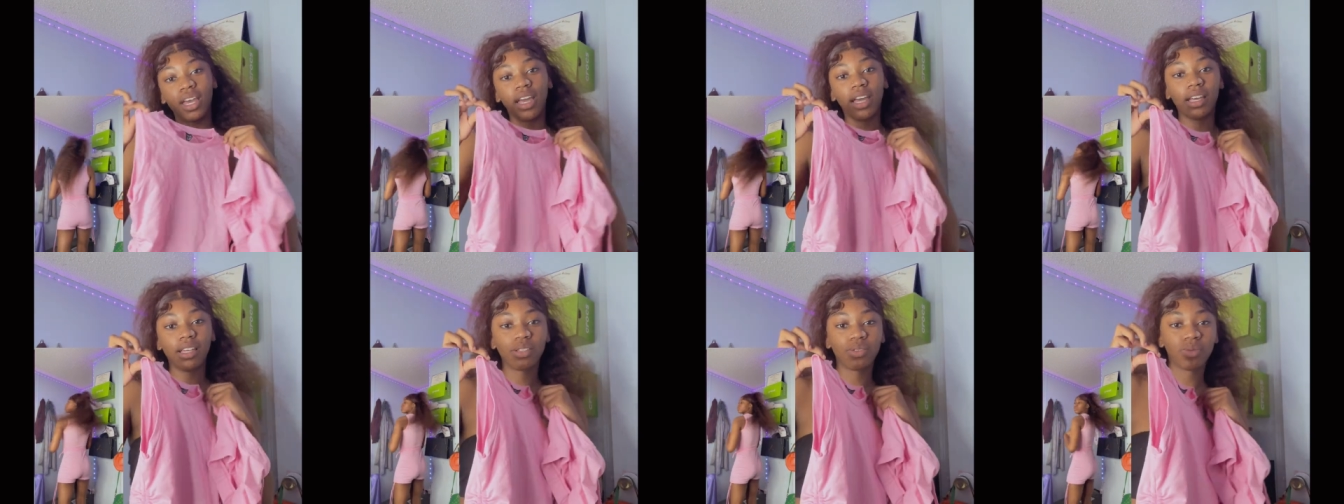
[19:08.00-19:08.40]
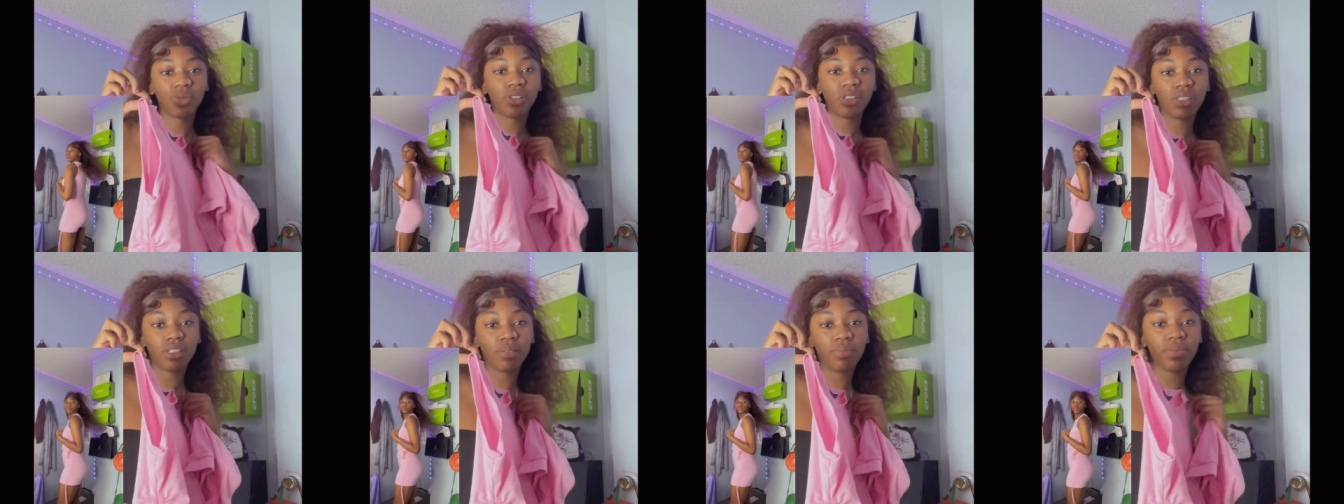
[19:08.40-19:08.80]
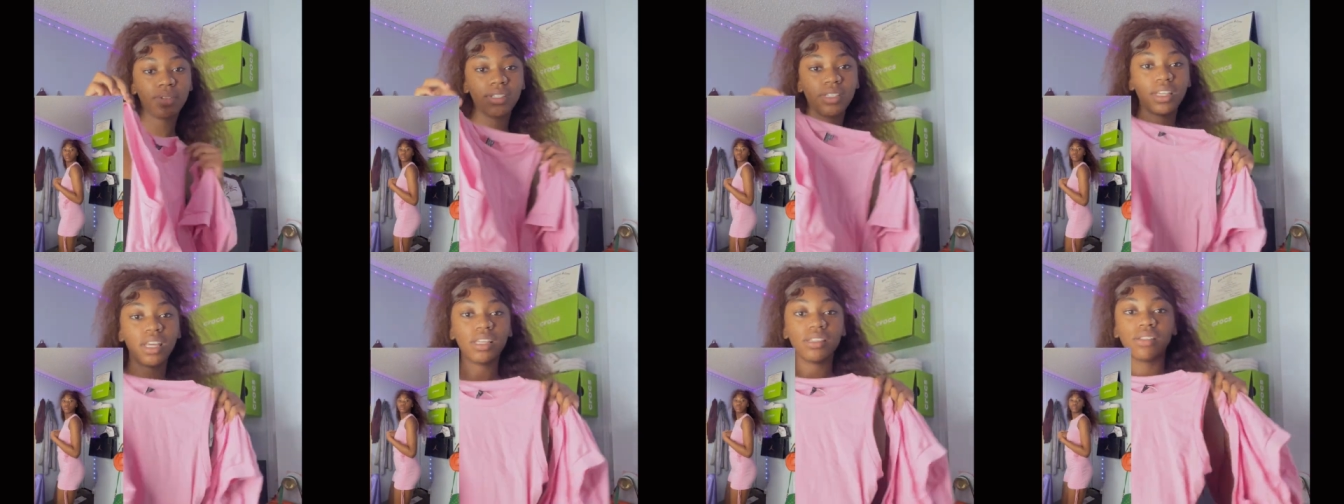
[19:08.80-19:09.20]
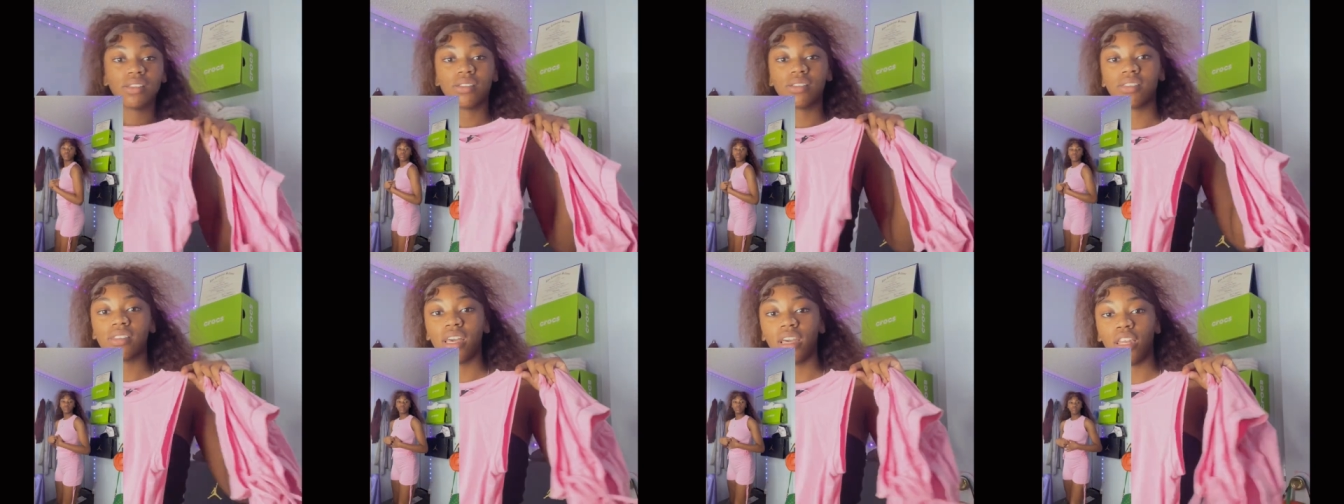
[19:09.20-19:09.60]
It's runched up on the side, so you
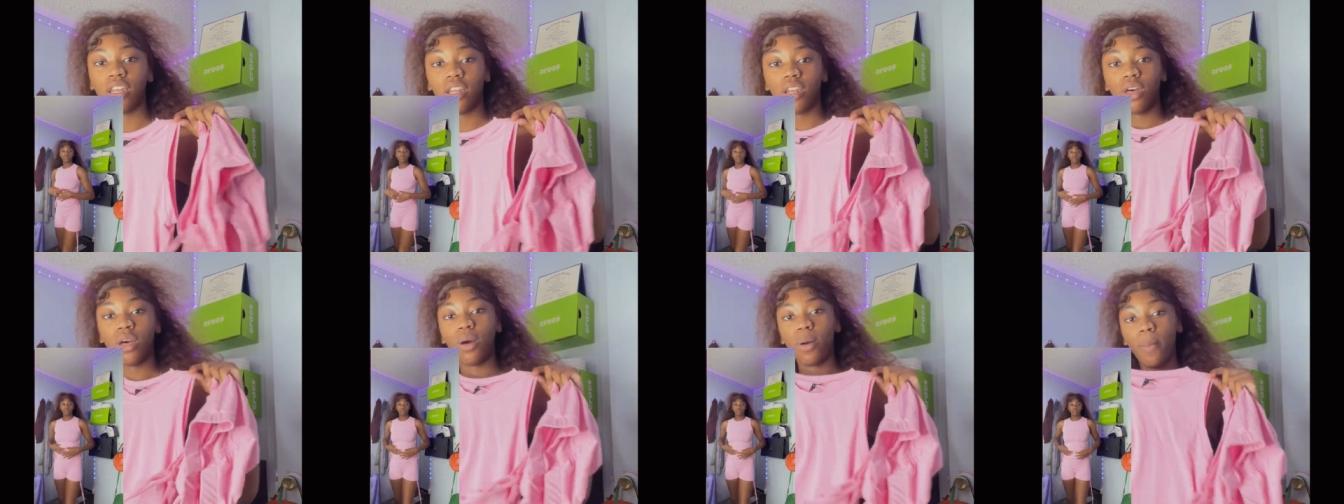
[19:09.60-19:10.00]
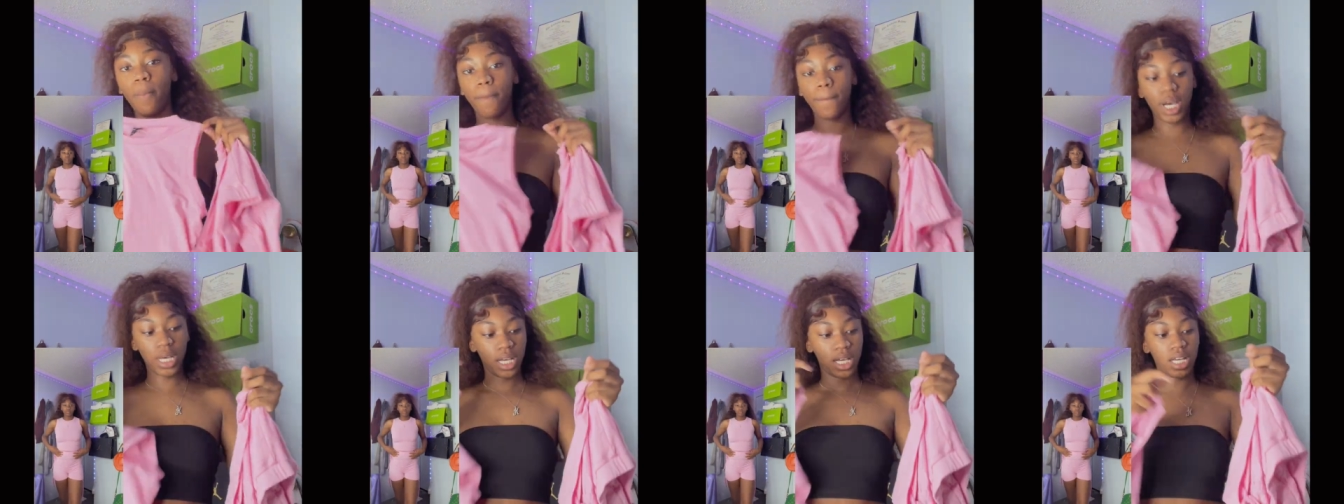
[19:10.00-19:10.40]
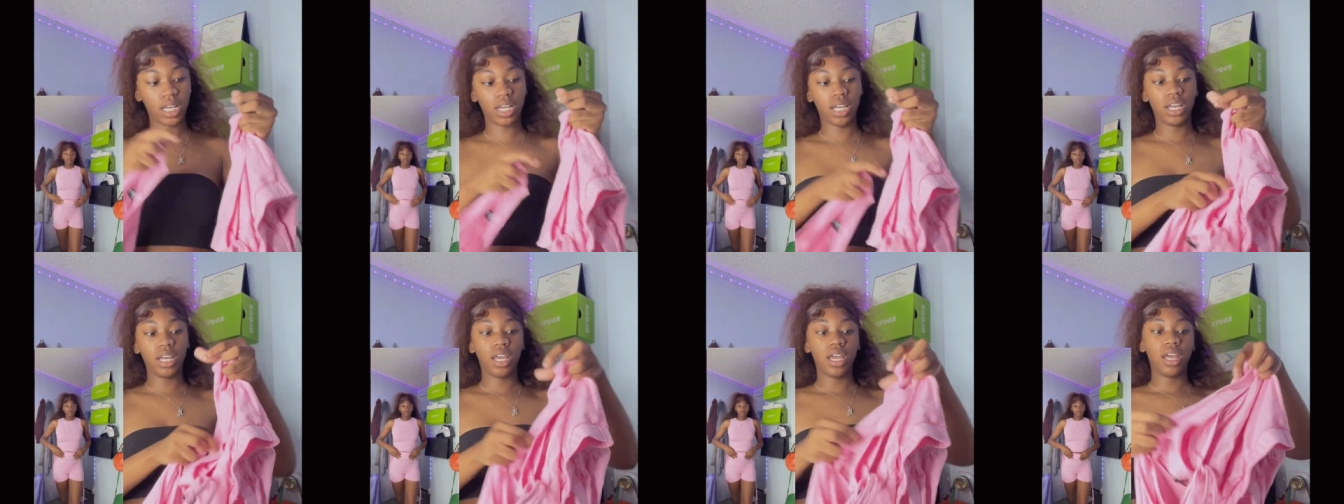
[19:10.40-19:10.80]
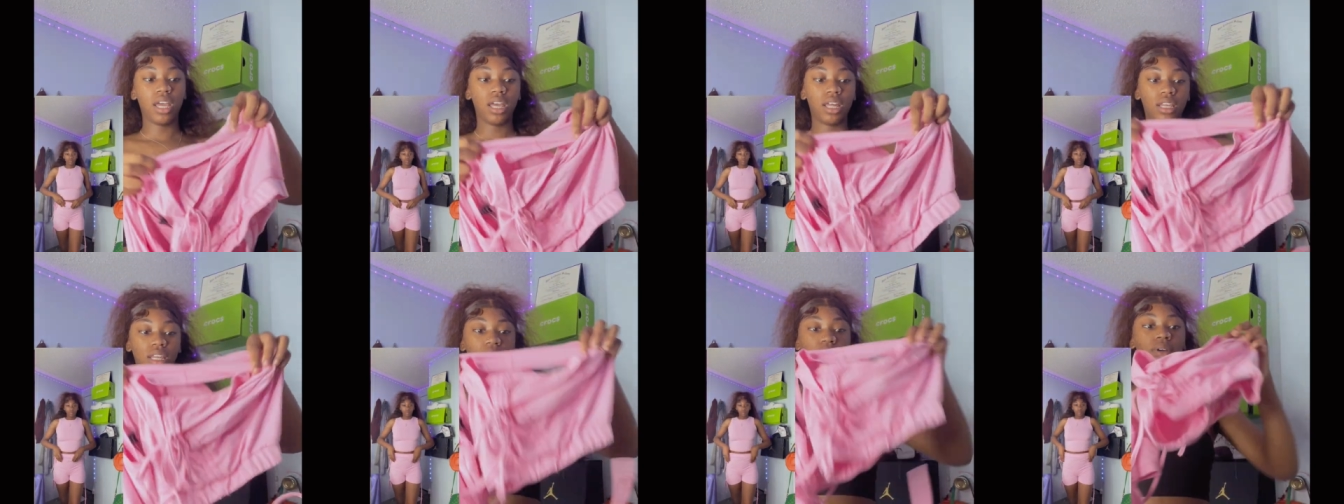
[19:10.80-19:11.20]
tighten it up.
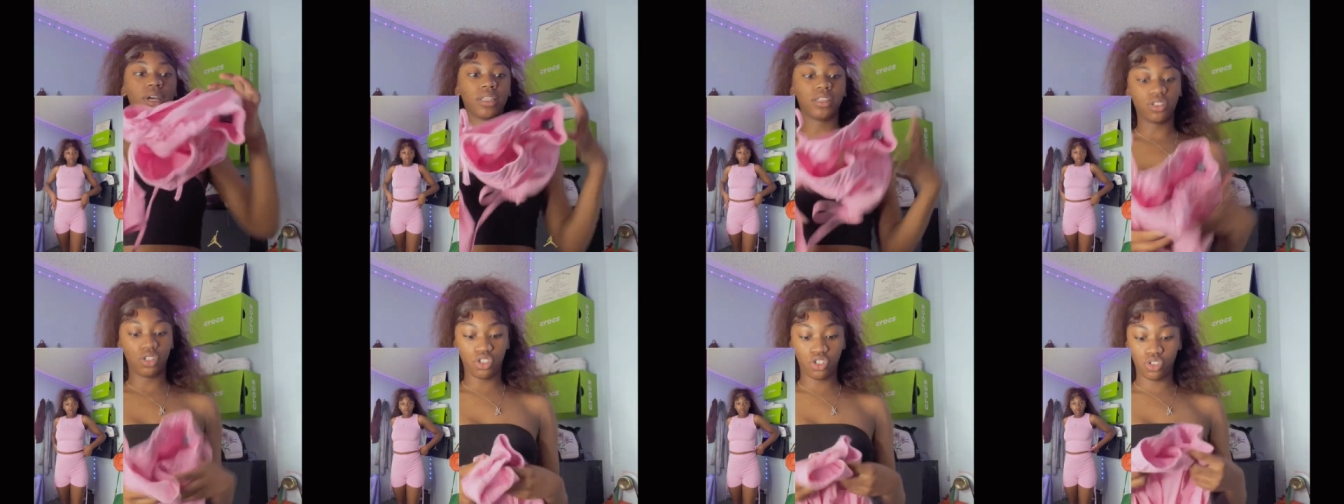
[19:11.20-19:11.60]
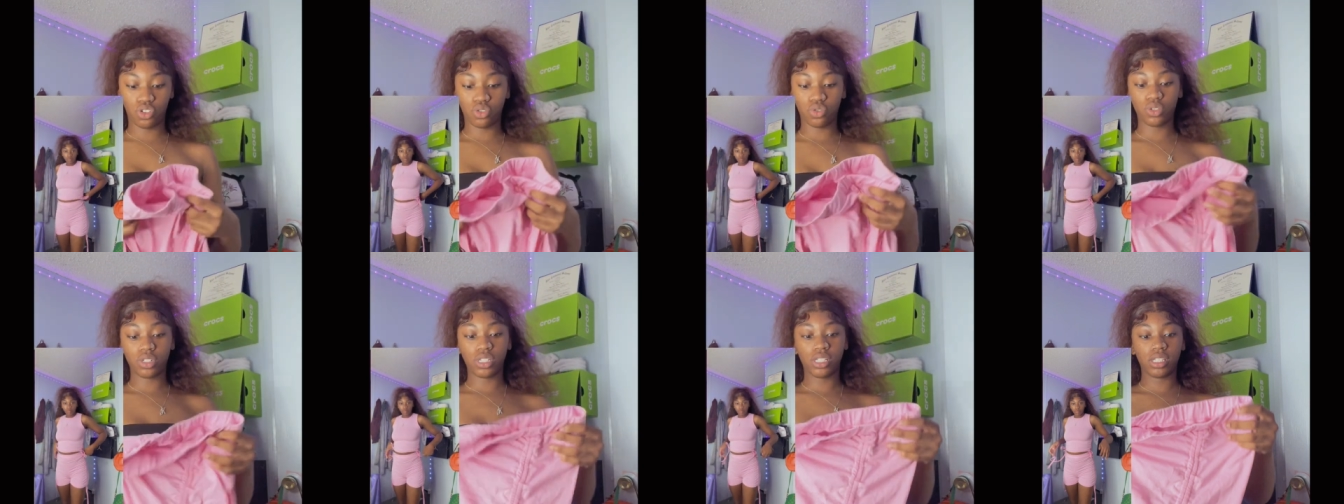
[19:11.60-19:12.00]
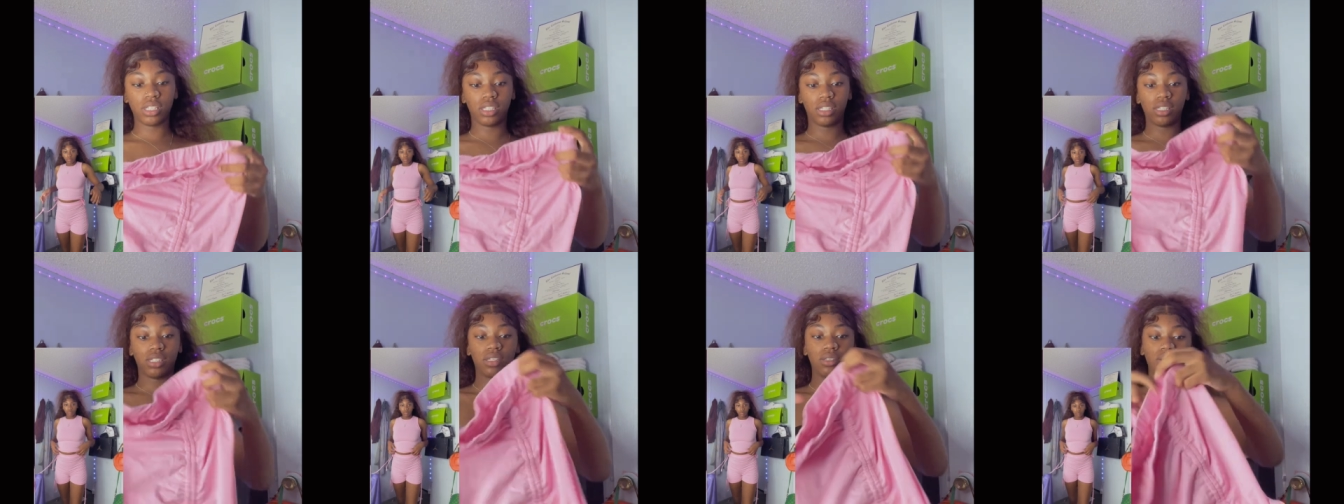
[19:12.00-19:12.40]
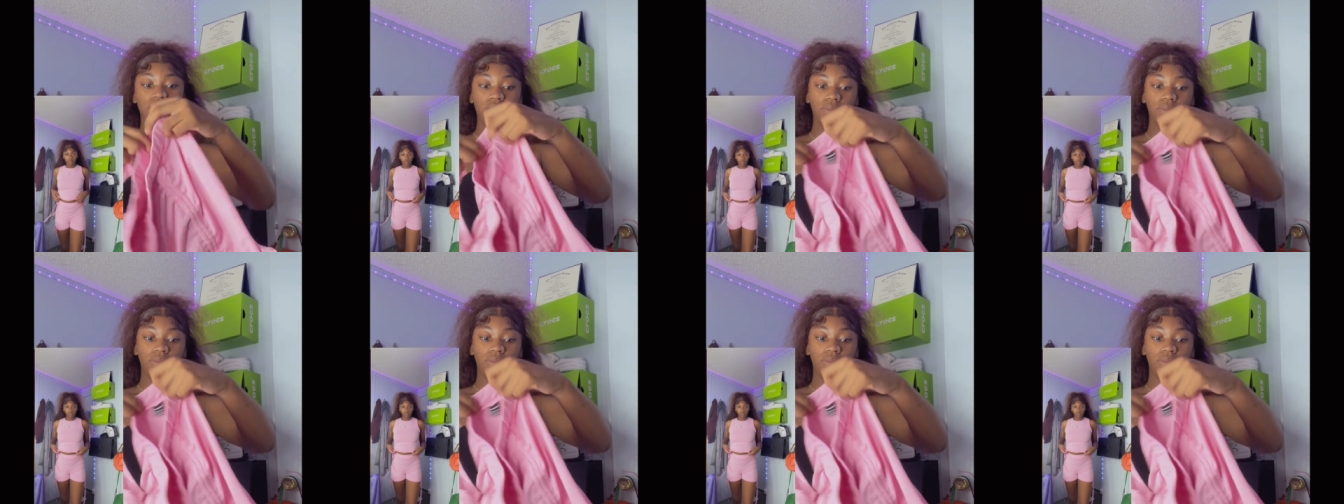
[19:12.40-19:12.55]
And we got the shorts to